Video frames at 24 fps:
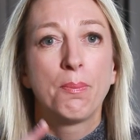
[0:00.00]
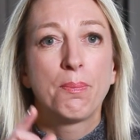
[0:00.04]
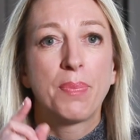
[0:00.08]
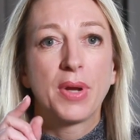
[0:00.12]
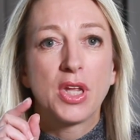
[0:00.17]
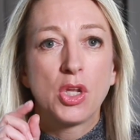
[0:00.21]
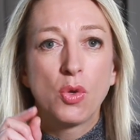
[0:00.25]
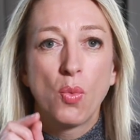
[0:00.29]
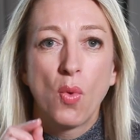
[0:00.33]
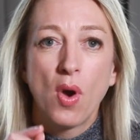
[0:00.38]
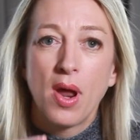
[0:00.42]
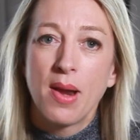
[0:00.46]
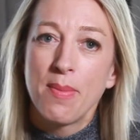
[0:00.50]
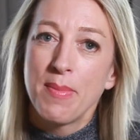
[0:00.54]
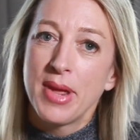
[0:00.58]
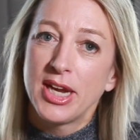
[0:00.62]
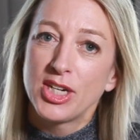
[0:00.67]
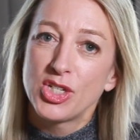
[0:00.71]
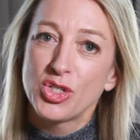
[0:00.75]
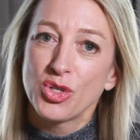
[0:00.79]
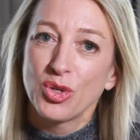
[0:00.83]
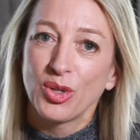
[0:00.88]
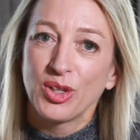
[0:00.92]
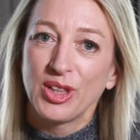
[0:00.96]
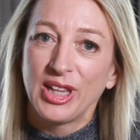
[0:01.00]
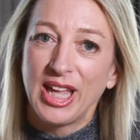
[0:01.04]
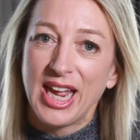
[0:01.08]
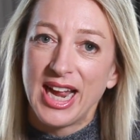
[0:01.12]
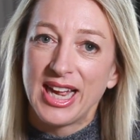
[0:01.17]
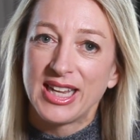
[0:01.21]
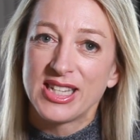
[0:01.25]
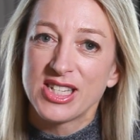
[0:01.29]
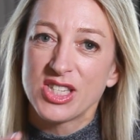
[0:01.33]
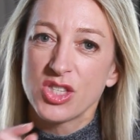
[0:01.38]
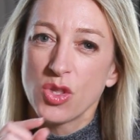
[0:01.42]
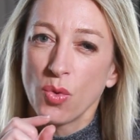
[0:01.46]
but you want to make sure it
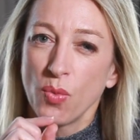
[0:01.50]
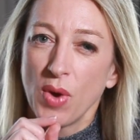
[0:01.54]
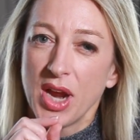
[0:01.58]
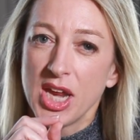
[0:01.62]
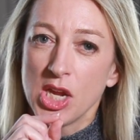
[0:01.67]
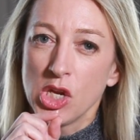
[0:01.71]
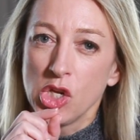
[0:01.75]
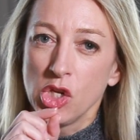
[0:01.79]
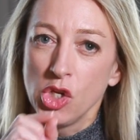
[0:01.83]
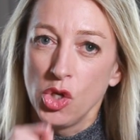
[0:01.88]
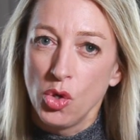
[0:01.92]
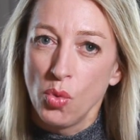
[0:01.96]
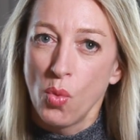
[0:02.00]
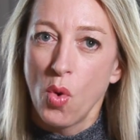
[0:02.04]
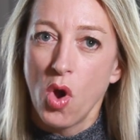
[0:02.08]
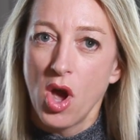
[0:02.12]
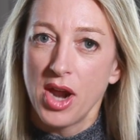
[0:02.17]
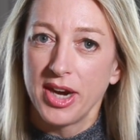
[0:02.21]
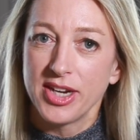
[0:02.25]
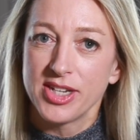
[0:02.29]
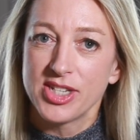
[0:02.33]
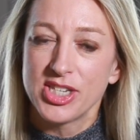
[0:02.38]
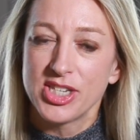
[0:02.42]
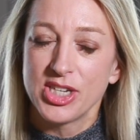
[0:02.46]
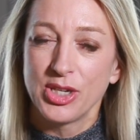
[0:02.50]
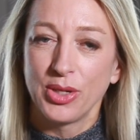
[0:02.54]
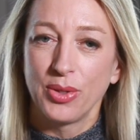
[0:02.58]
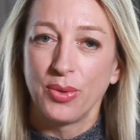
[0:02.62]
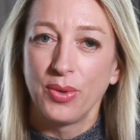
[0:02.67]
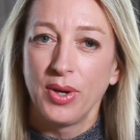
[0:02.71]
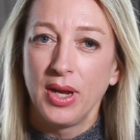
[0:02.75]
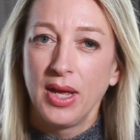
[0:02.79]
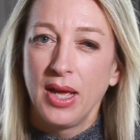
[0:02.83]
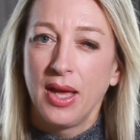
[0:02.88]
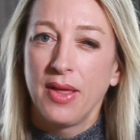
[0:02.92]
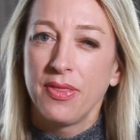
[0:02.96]
lands the way you want it to.